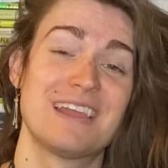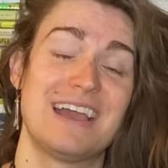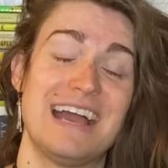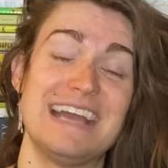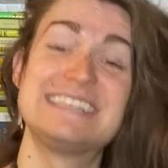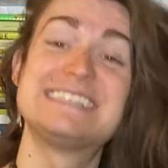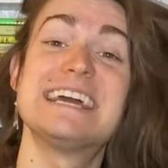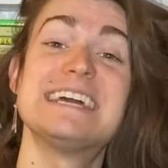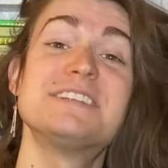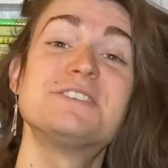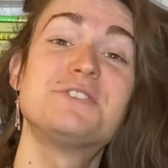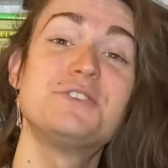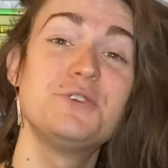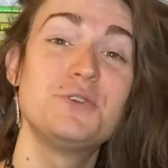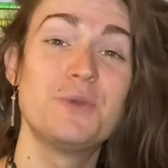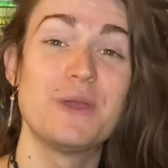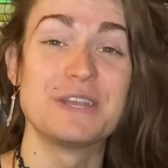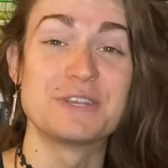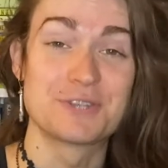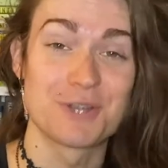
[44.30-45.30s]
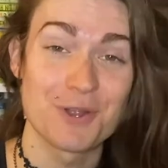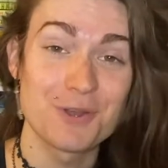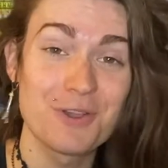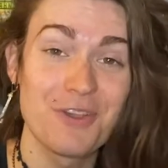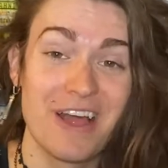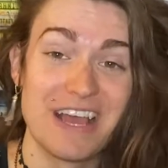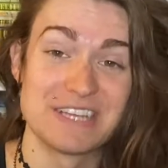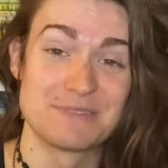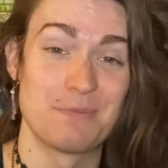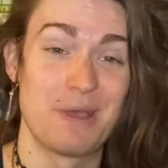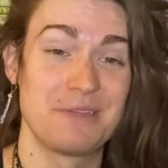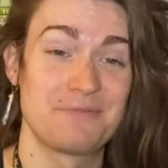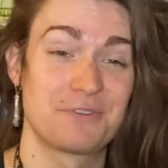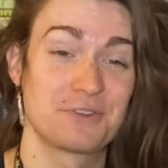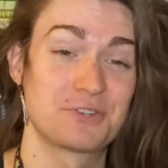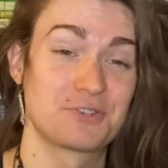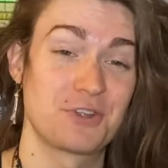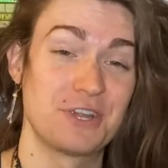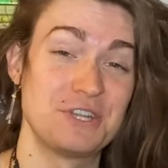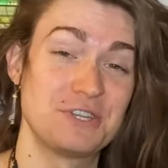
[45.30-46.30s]
I tend to internalize my
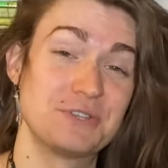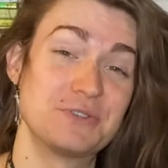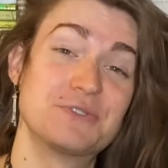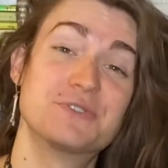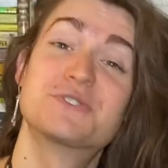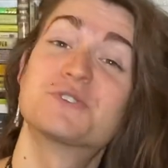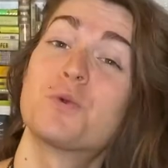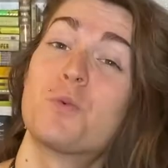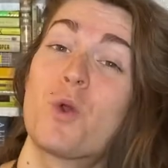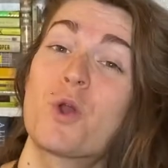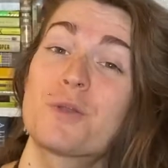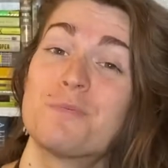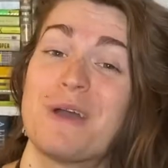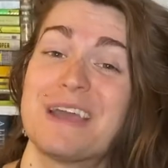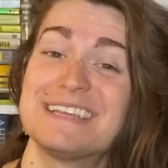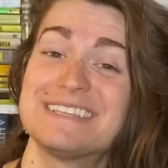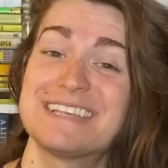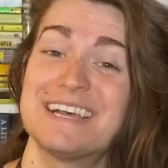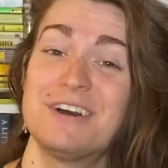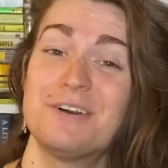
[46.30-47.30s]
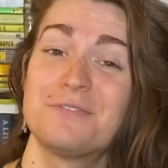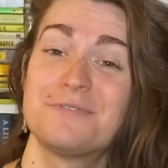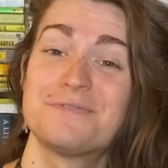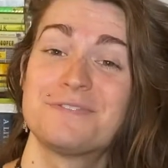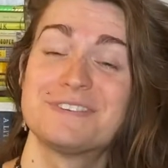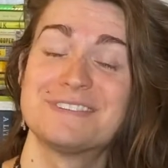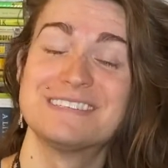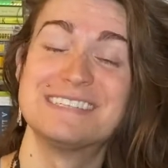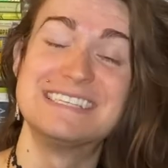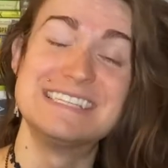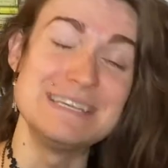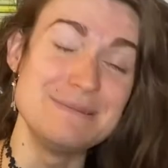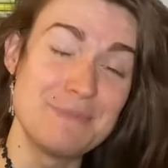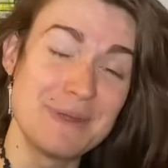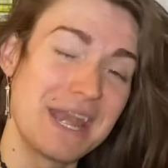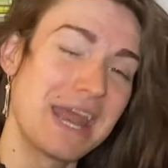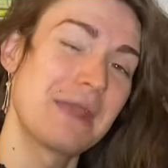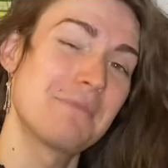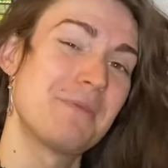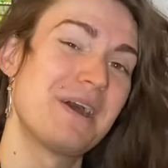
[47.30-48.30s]
frustrations toward myself,
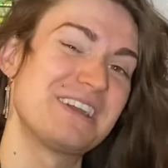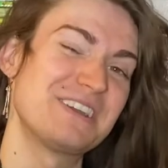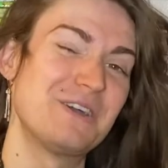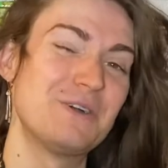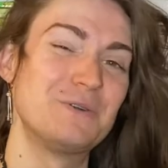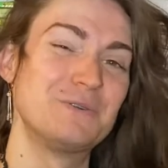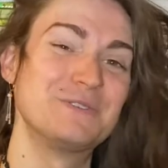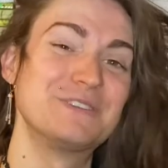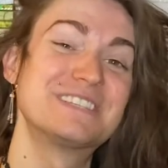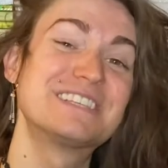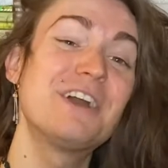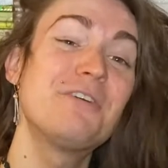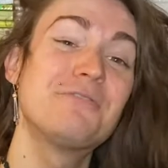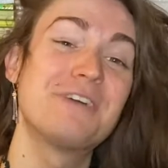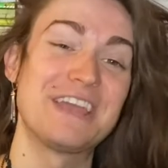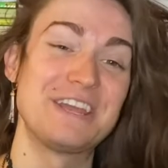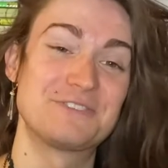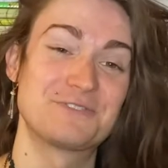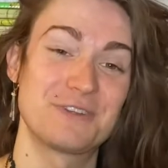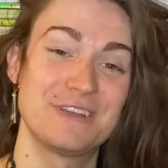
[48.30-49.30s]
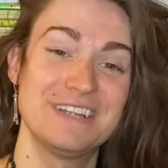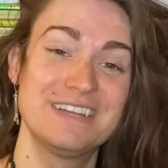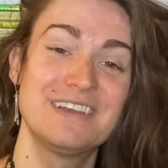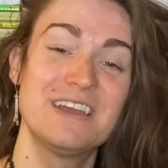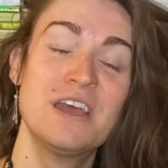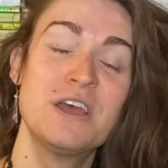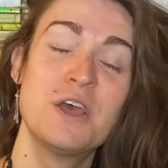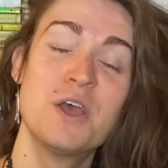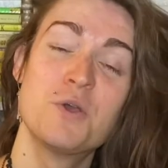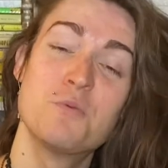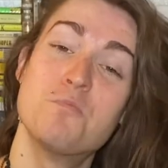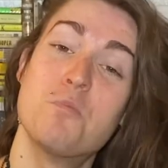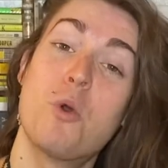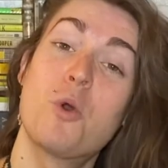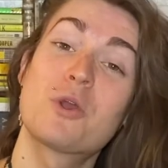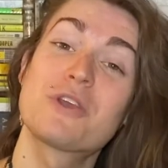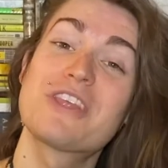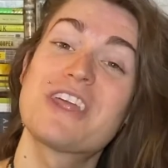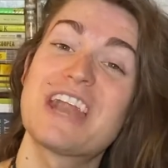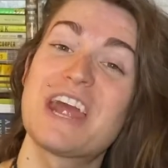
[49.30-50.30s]
deepening my own self-hatred
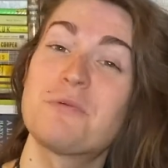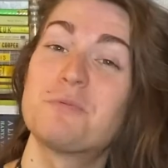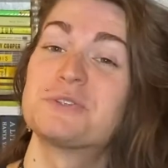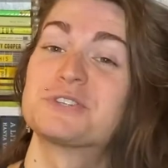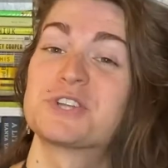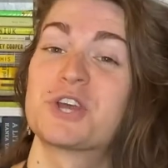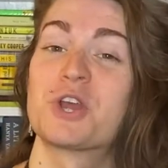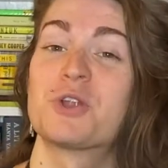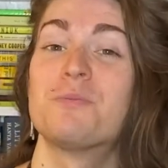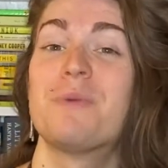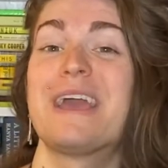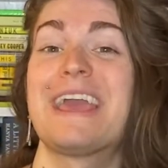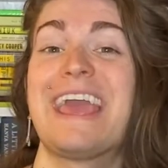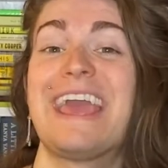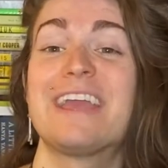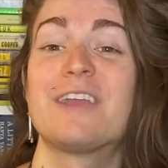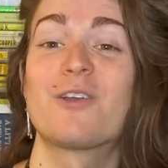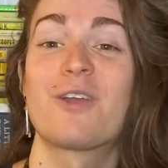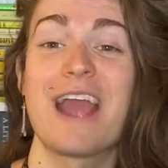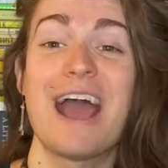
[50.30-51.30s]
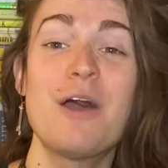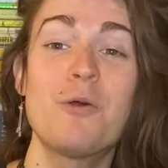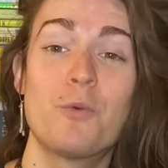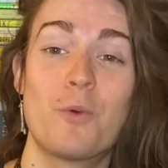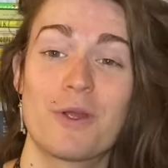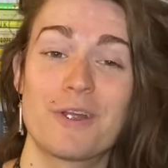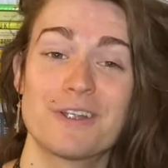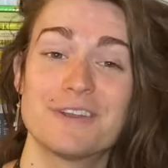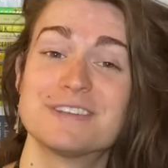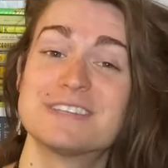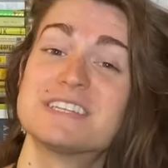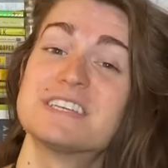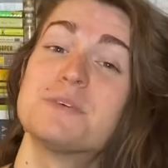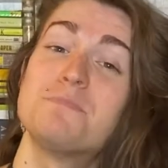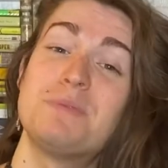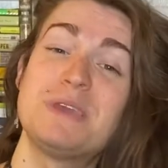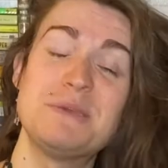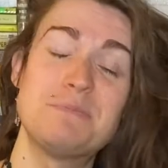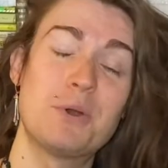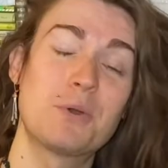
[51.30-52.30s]
more than I will turn my anger outward to the
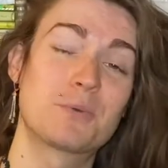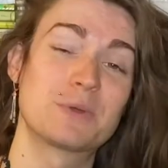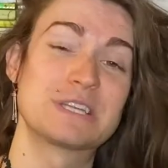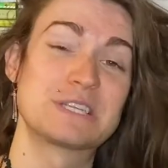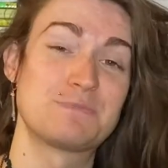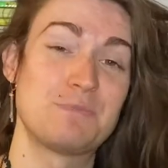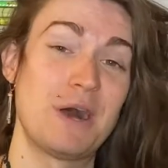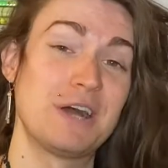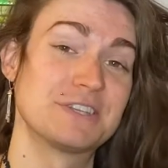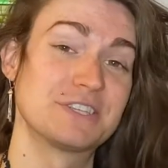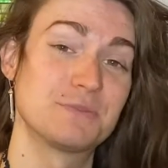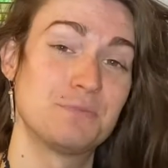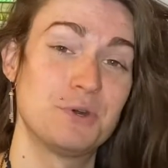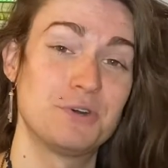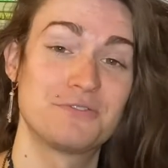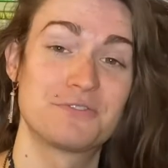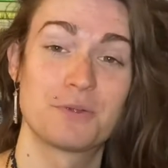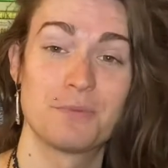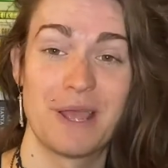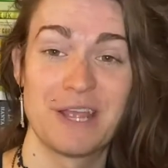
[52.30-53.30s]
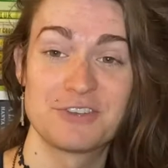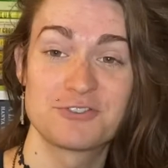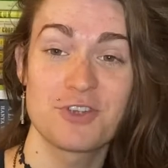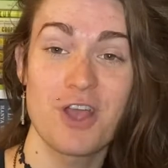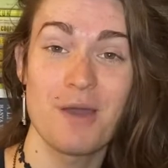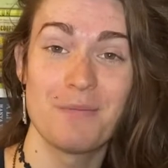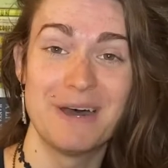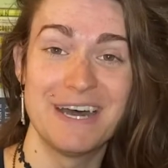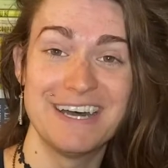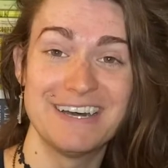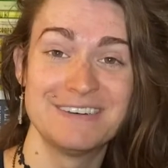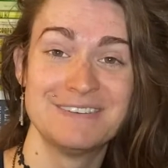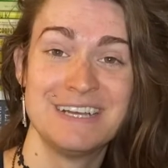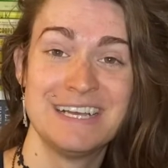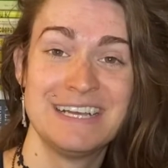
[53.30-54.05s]
people responsible for my trauma.